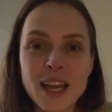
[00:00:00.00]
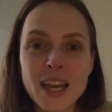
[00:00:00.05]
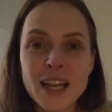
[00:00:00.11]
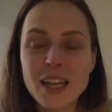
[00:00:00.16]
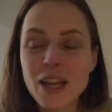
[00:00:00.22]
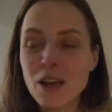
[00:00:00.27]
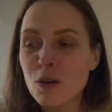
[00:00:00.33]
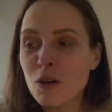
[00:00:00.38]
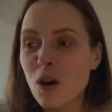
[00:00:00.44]

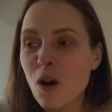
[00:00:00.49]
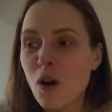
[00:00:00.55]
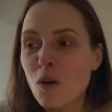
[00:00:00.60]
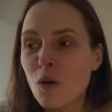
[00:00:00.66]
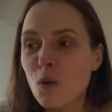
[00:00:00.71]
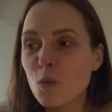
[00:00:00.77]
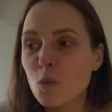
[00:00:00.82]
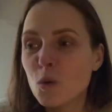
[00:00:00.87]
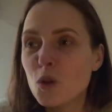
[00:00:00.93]
and I
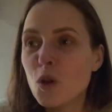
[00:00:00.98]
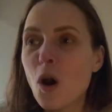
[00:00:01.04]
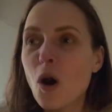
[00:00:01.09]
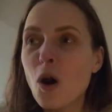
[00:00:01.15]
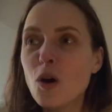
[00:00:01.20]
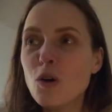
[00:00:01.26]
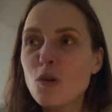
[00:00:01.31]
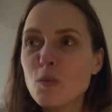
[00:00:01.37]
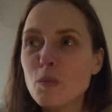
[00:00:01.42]
would
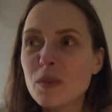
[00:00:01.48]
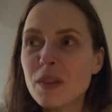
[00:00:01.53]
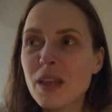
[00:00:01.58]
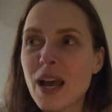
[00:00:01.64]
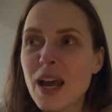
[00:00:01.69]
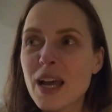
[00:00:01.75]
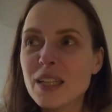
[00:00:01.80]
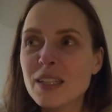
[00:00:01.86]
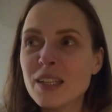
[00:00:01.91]
hope
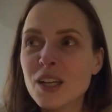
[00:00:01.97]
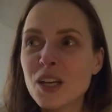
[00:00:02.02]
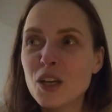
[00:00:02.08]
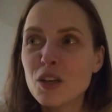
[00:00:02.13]
that